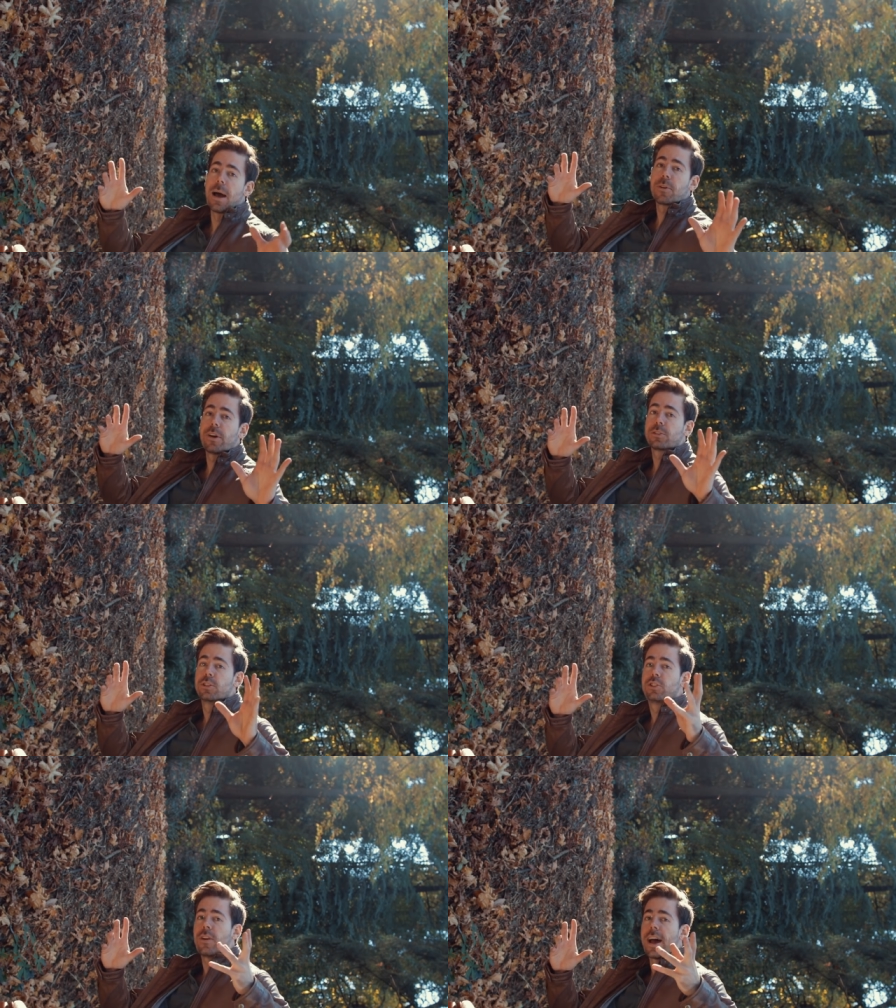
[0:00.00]
I'm going
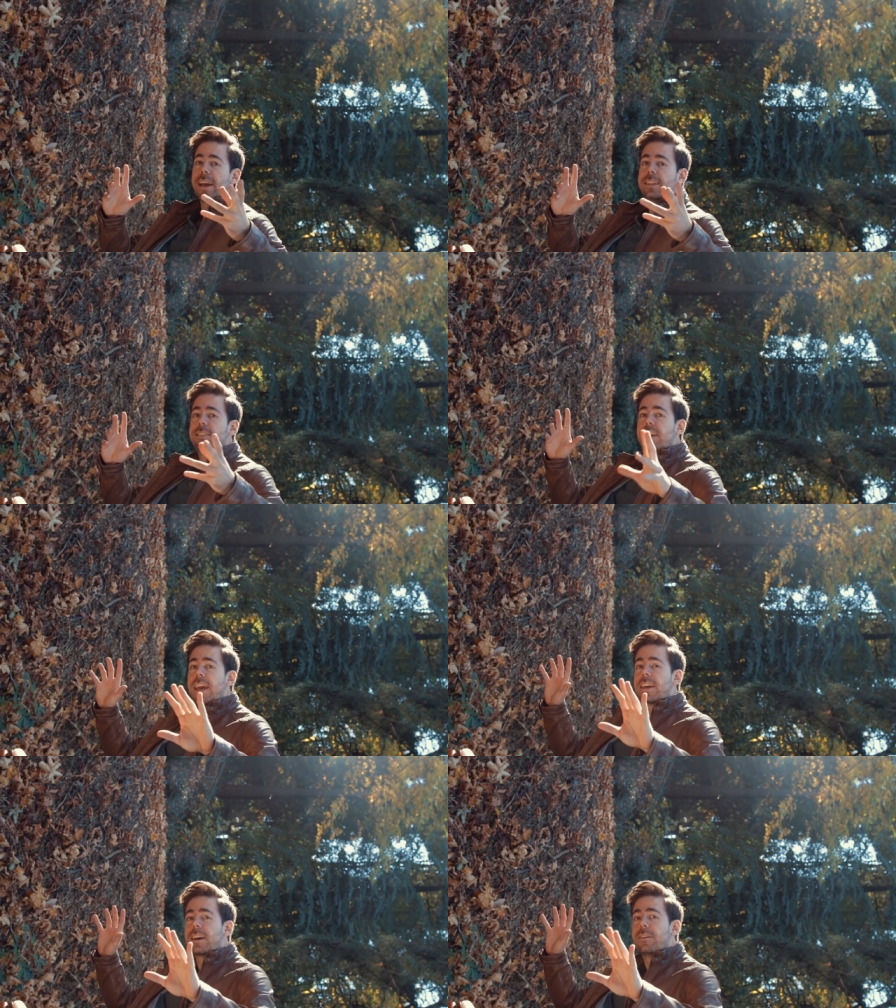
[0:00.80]
to try and
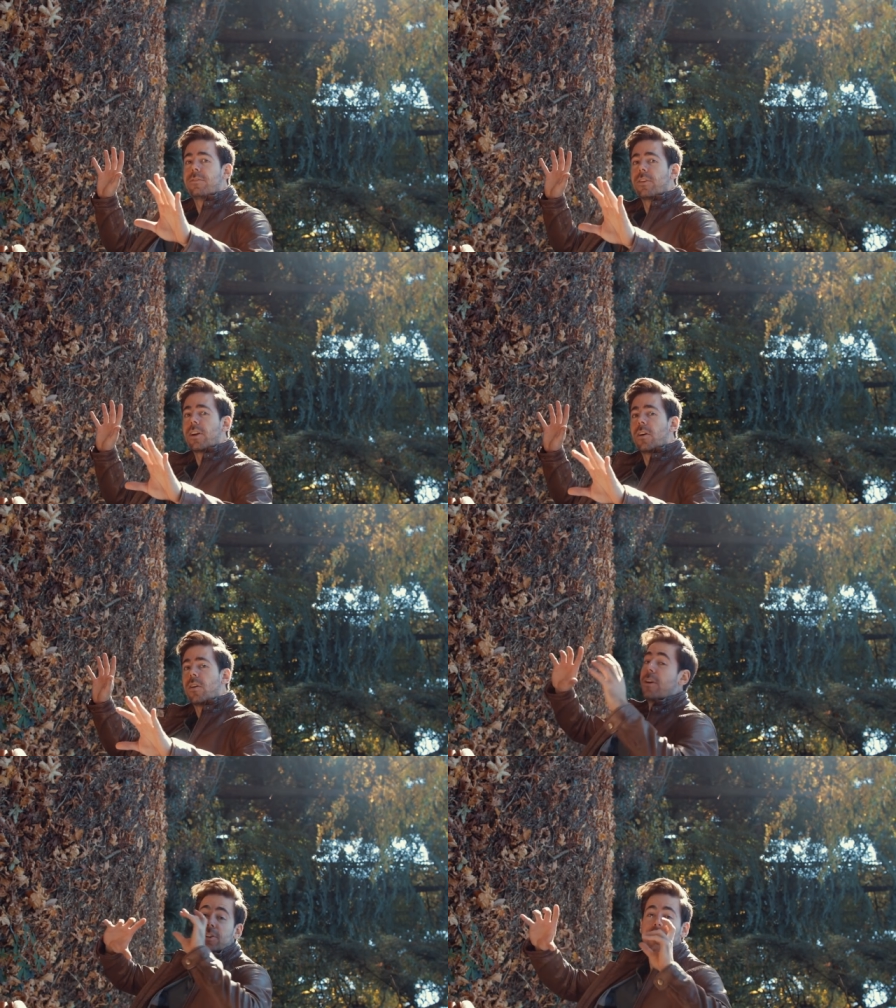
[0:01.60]
take a photo
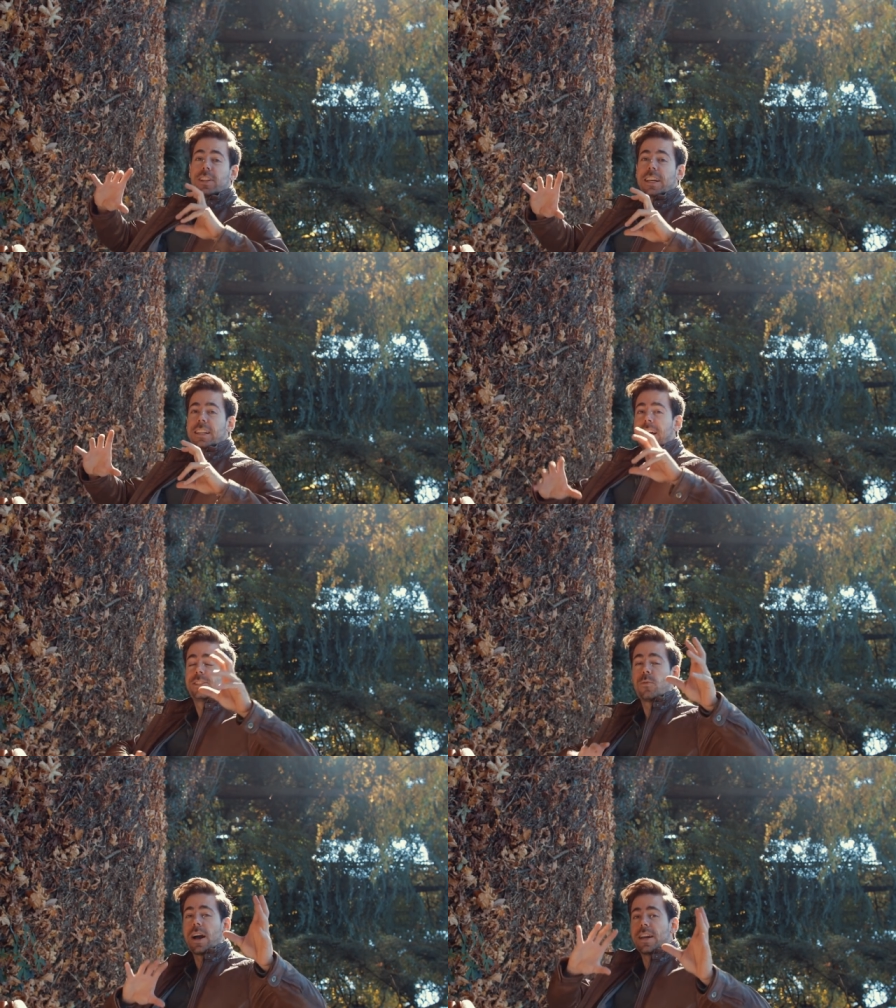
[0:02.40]
vertically,
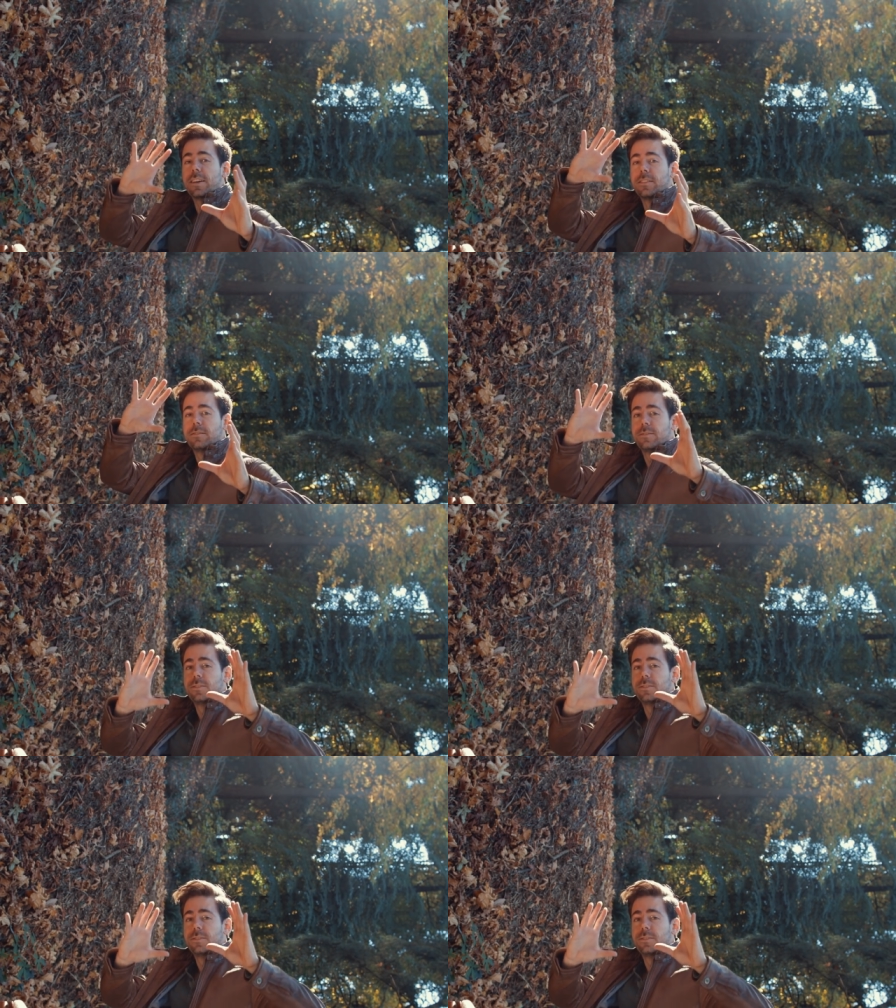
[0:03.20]
that's why...